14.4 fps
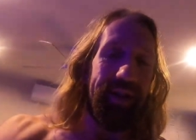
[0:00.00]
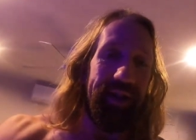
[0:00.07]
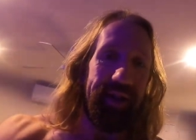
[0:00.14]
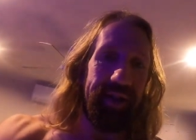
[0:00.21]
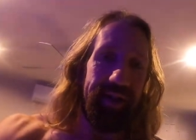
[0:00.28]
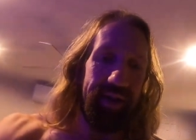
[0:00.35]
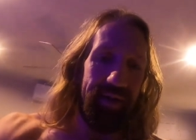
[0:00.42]
eating
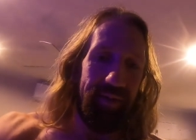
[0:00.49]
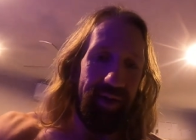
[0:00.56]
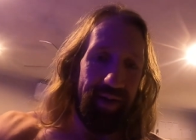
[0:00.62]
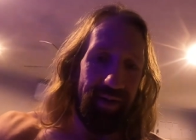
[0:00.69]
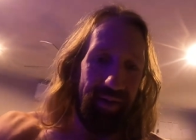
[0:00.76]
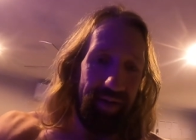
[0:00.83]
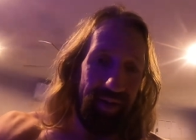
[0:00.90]
so
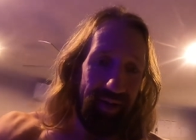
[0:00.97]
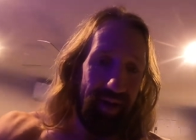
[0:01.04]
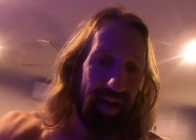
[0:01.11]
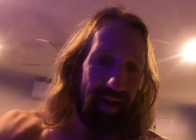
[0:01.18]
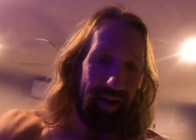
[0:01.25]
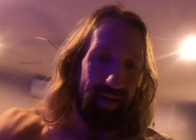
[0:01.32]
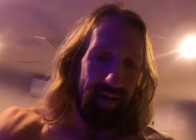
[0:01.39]
well
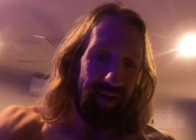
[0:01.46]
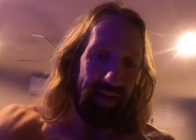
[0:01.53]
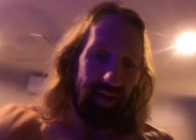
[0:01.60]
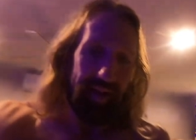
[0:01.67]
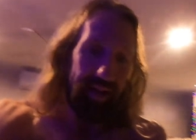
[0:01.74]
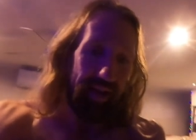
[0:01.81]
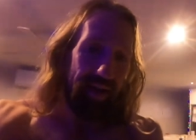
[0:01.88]
now,
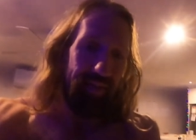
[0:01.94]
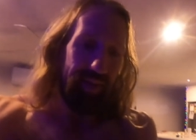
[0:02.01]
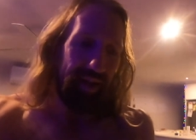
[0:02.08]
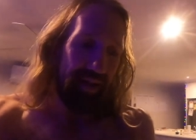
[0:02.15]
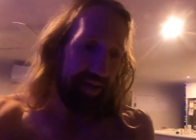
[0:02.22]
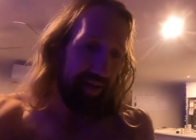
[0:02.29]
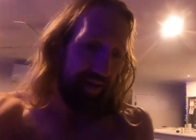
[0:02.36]
it
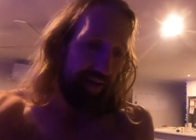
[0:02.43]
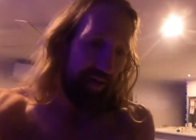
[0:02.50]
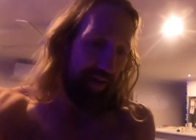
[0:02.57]
seems.